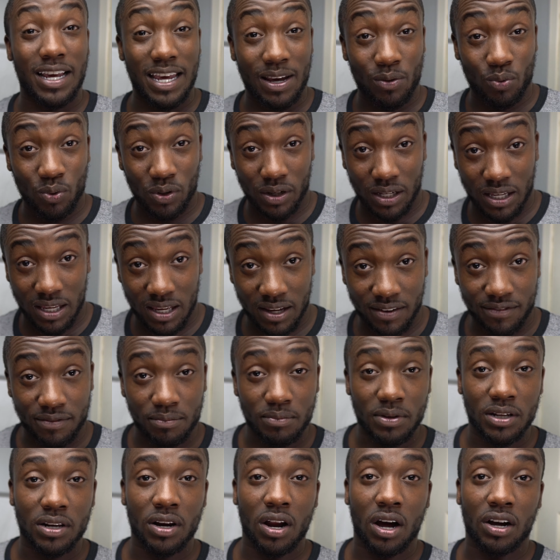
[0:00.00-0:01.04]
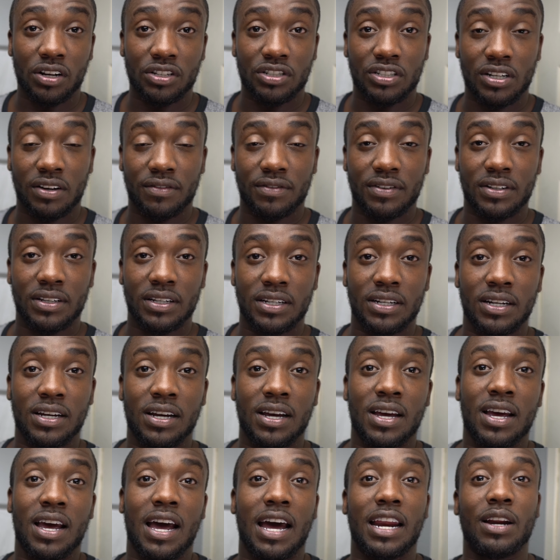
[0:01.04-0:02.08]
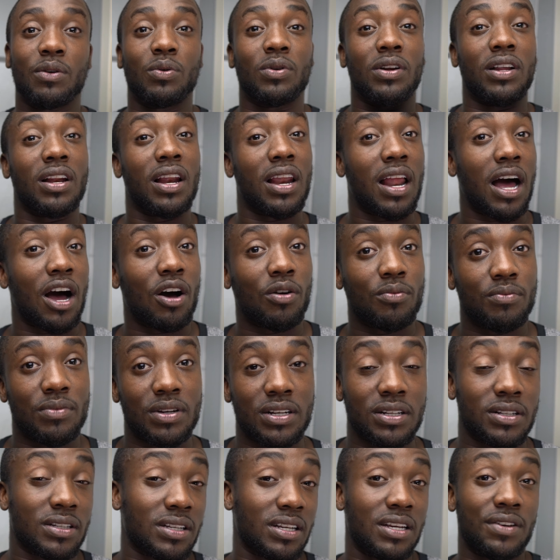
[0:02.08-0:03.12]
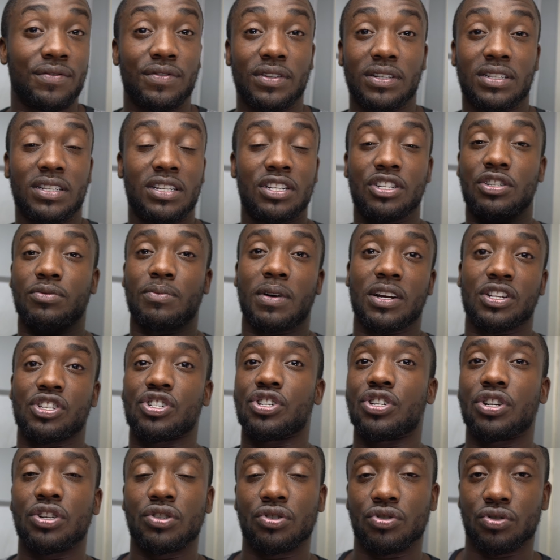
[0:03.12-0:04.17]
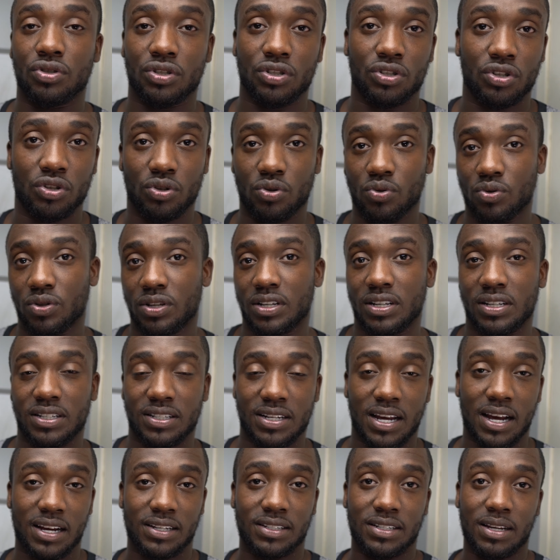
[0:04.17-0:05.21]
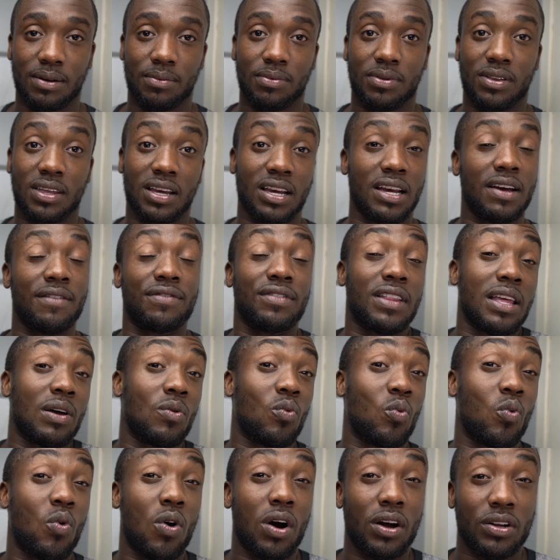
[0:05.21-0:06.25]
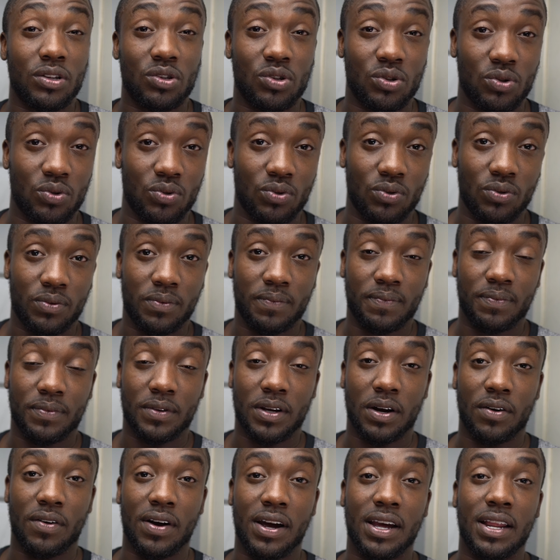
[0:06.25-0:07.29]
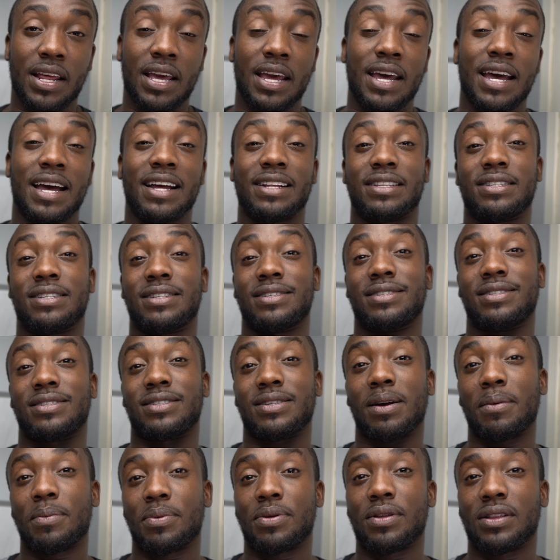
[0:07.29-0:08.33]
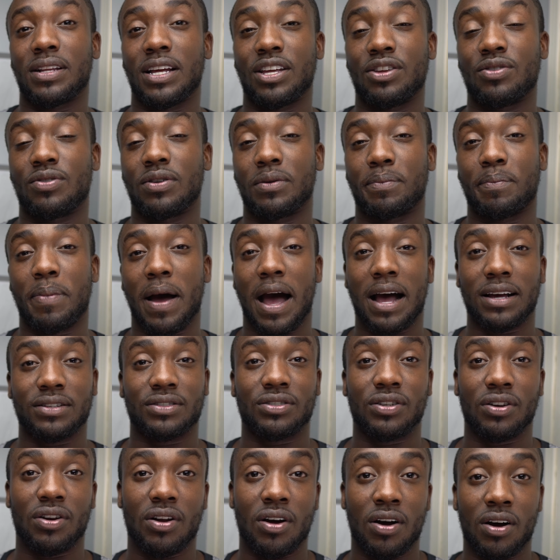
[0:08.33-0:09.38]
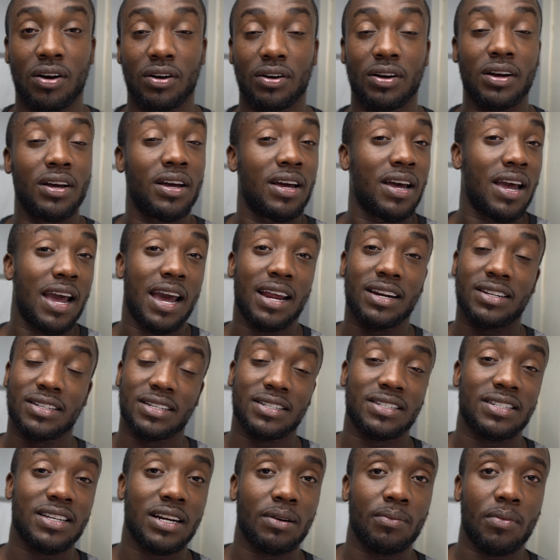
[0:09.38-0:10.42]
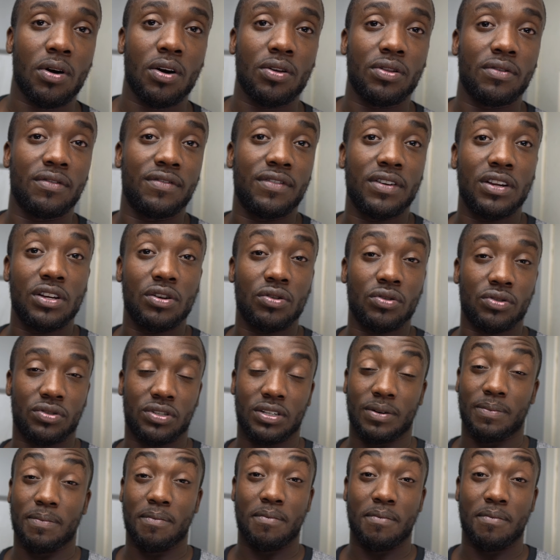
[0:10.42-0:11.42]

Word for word: it will give me longevity, and it will allow me to even teach my children to do the exact same thing if they want to. All right? It's just something that you could pass along. And as I said in my other videos, it